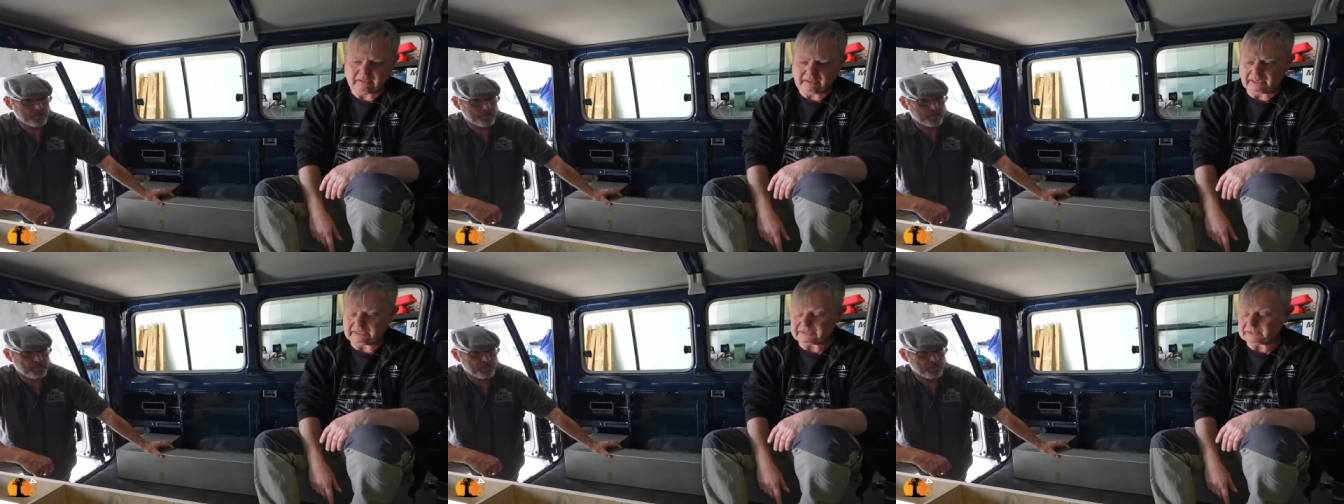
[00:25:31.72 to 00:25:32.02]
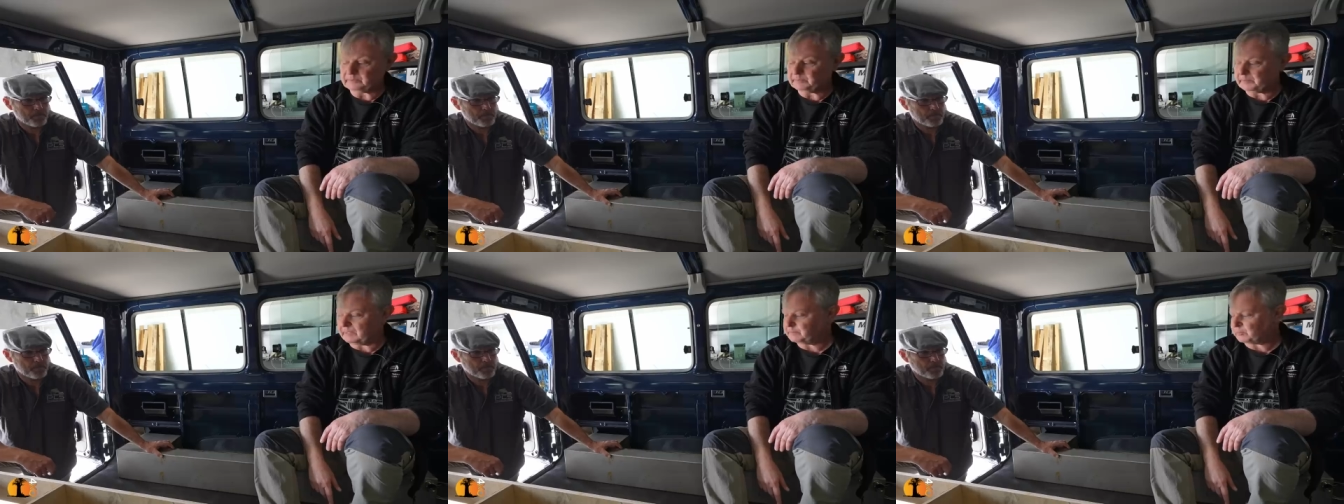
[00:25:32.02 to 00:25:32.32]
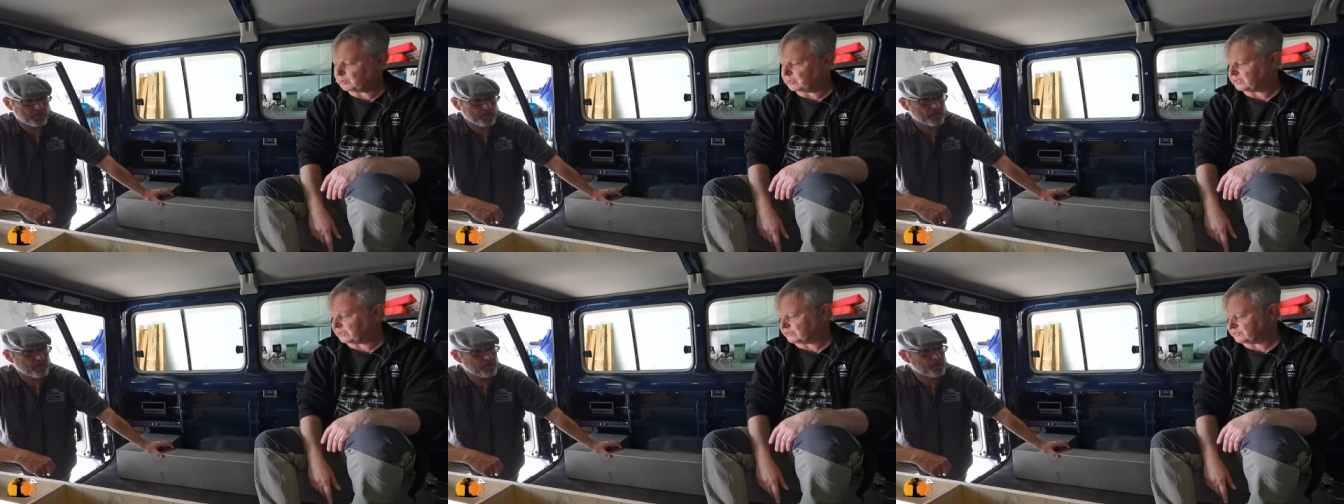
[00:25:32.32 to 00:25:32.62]
Actually, we've made
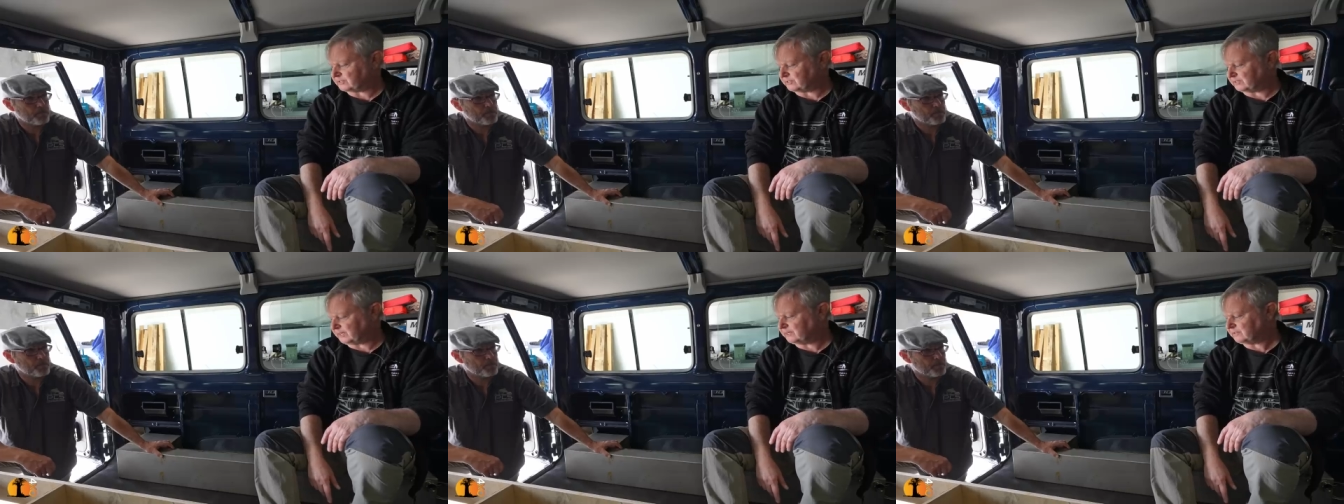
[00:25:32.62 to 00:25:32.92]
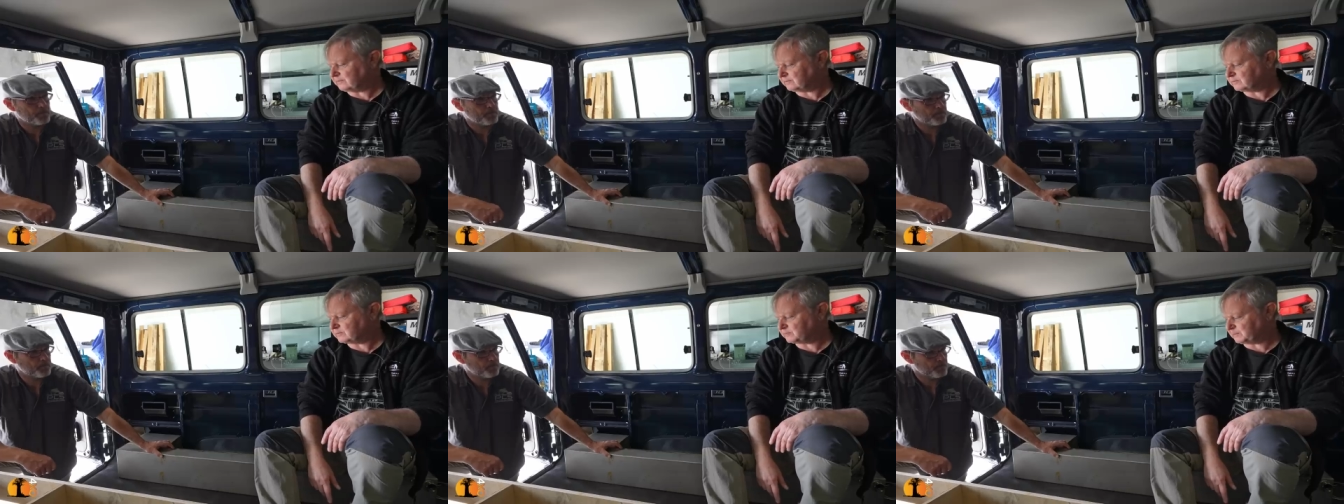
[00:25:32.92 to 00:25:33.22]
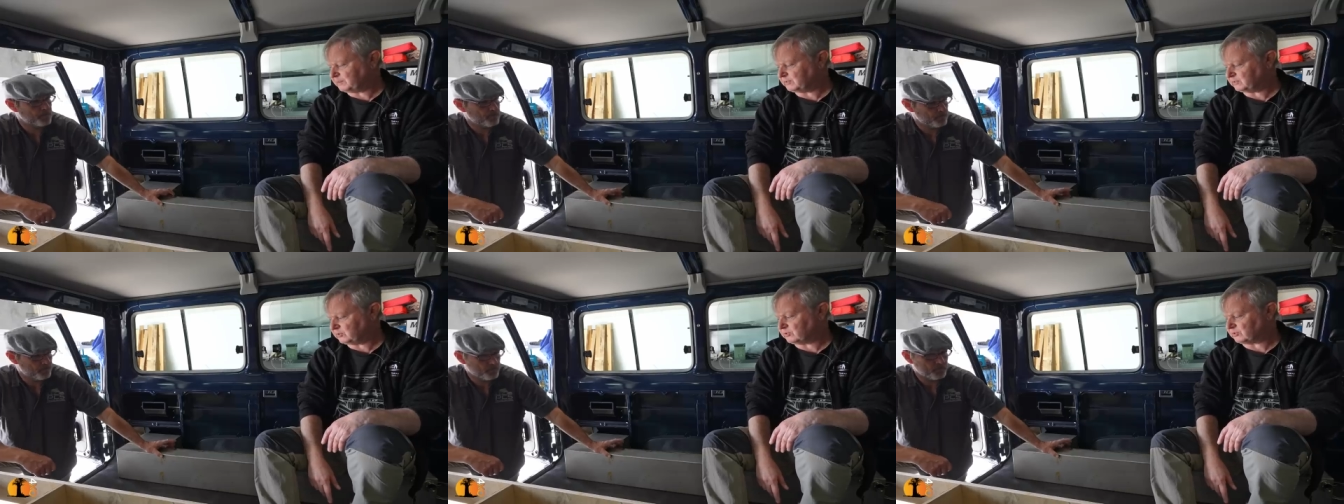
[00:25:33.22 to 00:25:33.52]
progress today. It's
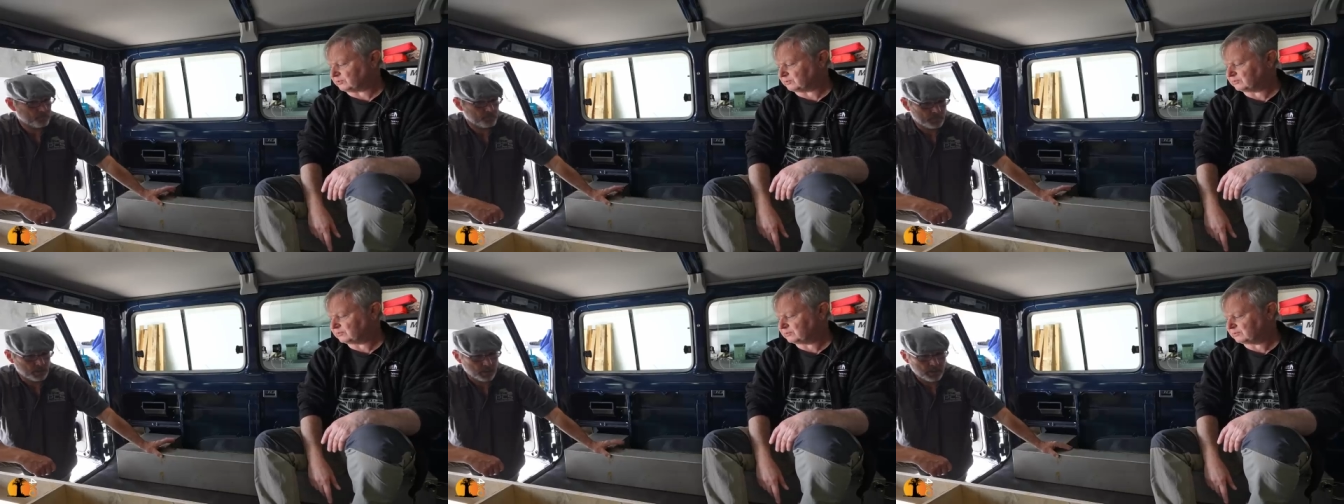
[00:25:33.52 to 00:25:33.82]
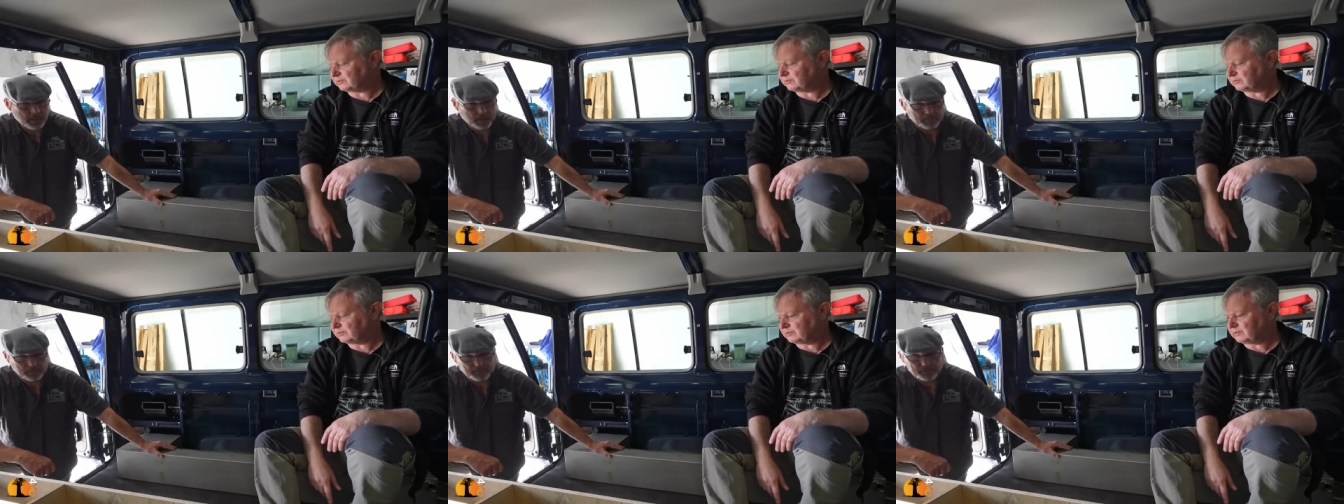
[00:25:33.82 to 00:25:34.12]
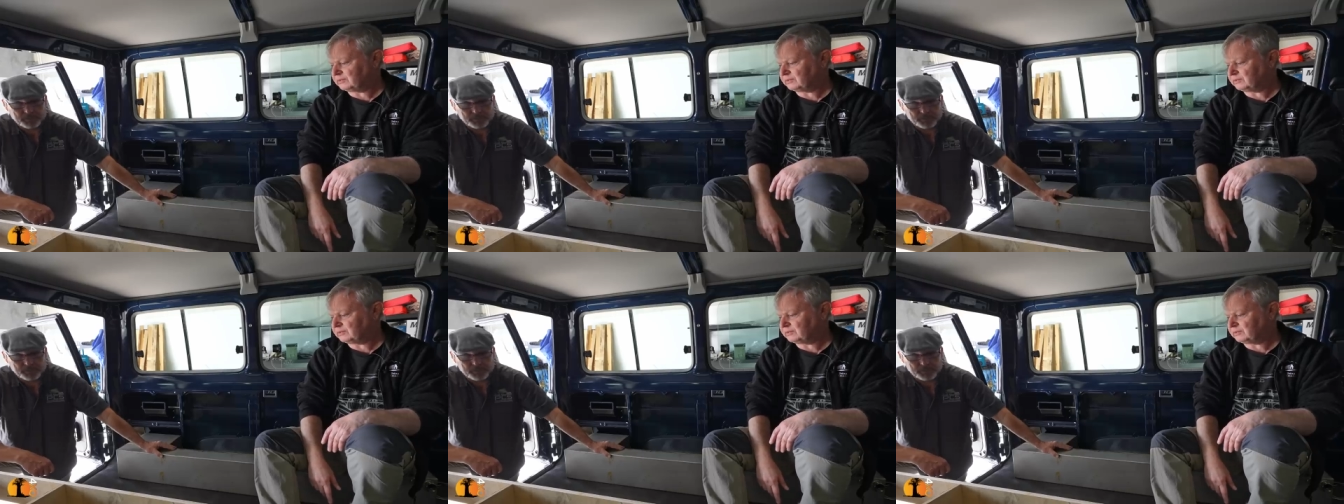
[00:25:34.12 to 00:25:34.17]
been good. Yeah.